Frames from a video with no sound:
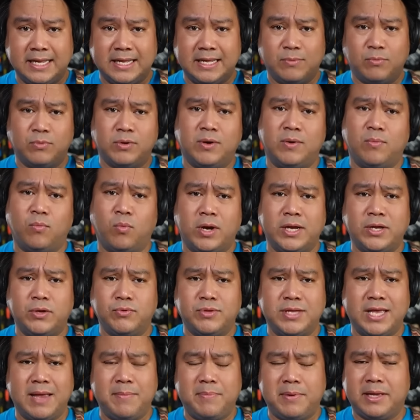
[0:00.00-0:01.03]
what
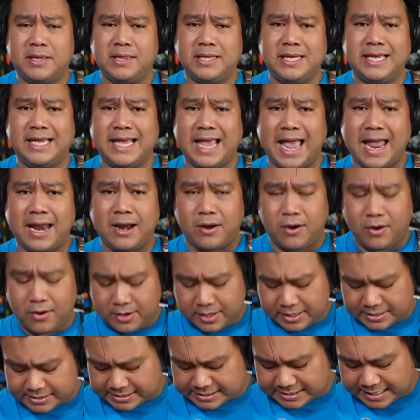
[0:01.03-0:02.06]
you typically get
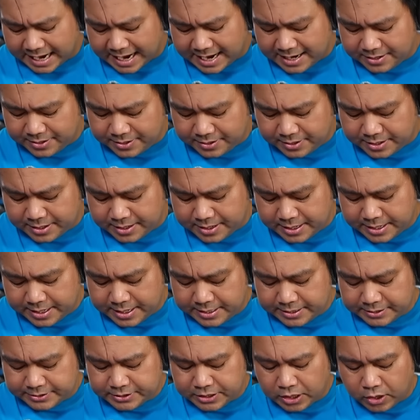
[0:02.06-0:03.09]
on a standard
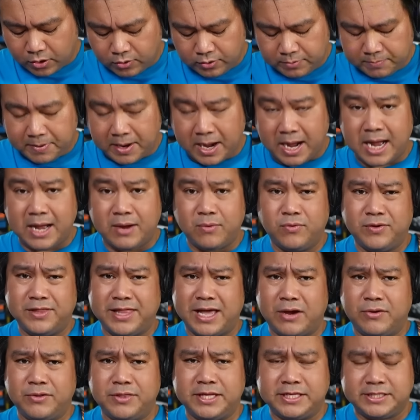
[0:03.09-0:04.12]
tone pot
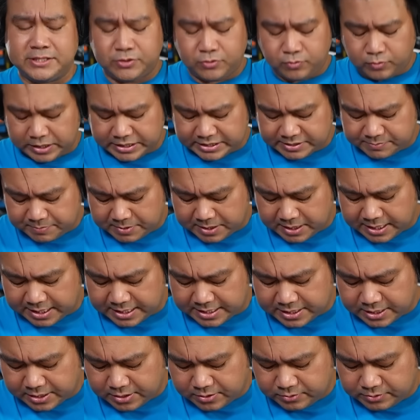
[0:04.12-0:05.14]
without this grease
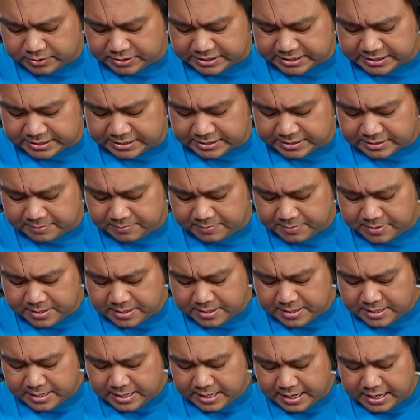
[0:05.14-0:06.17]
bucket tone system.
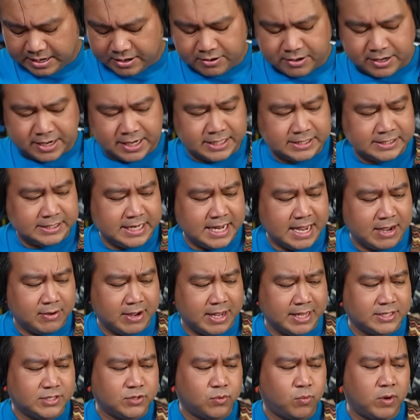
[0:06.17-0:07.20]
Here it is now
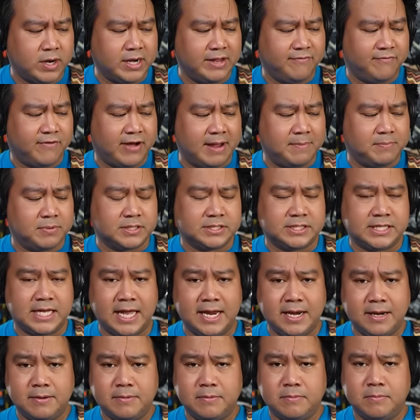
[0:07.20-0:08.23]
at 25%.